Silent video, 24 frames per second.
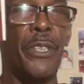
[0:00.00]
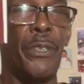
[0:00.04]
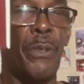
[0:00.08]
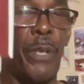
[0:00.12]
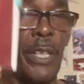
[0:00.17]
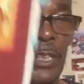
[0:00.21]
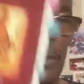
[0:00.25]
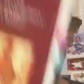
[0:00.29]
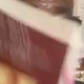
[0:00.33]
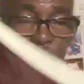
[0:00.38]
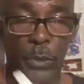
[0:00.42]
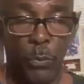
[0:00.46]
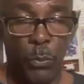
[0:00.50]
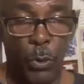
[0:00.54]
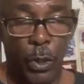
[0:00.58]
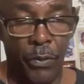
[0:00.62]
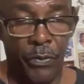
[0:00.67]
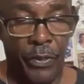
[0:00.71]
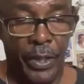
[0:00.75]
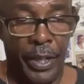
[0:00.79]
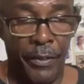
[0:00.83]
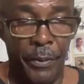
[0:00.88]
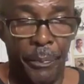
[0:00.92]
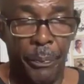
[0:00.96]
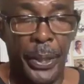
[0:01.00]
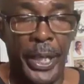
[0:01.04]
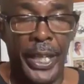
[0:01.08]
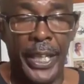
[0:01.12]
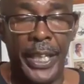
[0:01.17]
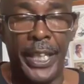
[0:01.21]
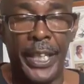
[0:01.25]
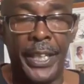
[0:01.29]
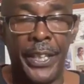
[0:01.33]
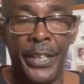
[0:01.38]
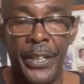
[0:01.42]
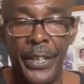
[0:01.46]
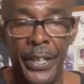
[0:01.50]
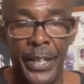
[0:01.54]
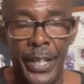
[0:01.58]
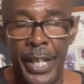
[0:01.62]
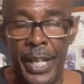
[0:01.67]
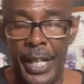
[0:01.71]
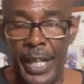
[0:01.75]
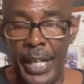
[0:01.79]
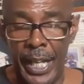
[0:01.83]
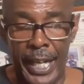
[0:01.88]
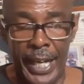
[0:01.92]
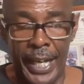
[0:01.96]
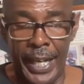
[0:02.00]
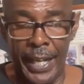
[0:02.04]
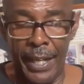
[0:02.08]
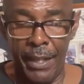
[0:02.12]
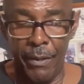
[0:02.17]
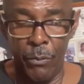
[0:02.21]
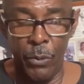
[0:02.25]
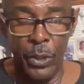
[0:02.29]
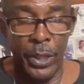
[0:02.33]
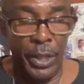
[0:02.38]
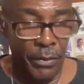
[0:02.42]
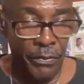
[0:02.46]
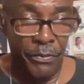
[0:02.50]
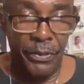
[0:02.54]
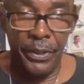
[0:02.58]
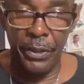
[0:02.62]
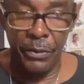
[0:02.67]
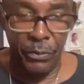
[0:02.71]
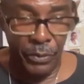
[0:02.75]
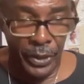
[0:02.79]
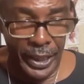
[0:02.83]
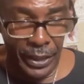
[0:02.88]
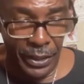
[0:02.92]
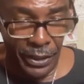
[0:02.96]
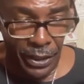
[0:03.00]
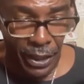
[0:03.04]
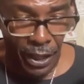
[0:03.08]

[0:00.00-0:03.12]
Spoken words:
Trust me, it's worth every penny. And what I'm finna read to